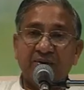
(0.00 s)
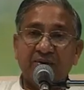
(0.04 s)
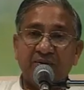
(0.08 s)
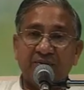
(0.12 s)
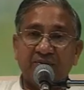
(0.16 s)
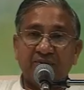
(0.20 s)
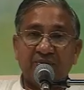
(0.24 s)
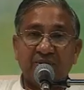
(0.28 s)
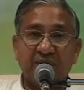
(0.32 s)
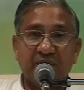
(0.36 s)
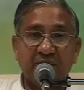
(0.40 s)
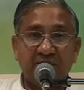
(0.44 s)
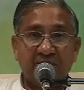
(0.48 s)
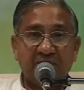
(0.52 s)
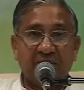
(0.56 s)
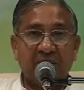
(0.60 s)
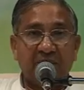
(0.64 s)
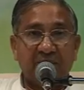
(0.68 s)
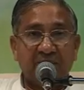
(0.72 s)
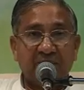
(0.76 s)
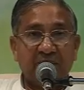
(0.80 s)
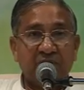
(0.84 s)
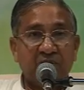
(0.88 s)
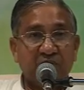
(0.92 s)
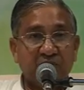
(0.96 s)
then
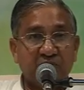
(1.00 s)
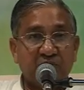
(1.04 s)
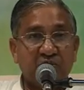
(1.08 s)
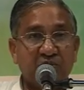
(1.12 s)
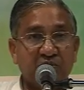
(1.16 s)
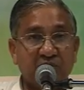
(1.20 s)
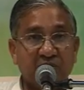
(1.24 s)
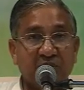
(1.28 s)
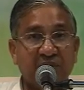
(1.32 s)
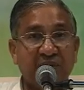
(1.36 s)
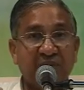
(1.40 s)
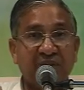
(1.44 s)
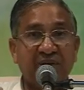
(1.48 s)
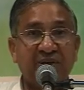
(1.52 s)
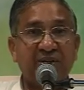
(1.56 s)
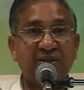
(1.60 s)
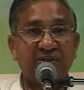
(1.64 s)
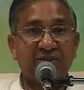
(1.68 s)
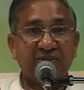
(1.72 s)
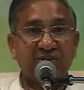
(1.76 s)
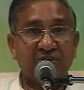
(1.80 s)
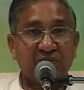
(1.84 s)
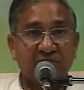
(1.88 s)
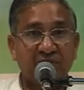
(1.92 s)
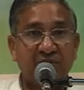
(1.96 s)
Baba used to clear
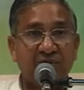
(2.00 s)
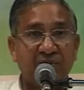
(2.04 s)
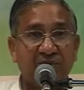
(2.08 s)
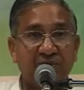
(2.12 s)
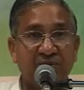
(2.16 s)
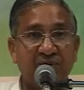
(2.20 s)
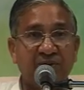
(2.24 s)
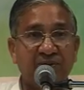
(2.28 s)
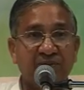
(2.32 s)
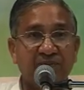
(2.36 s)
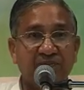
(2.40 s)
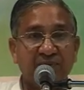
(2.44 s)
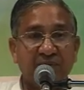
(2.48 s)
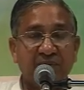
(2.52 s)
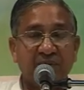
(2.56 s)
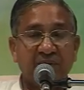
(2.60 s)
his throat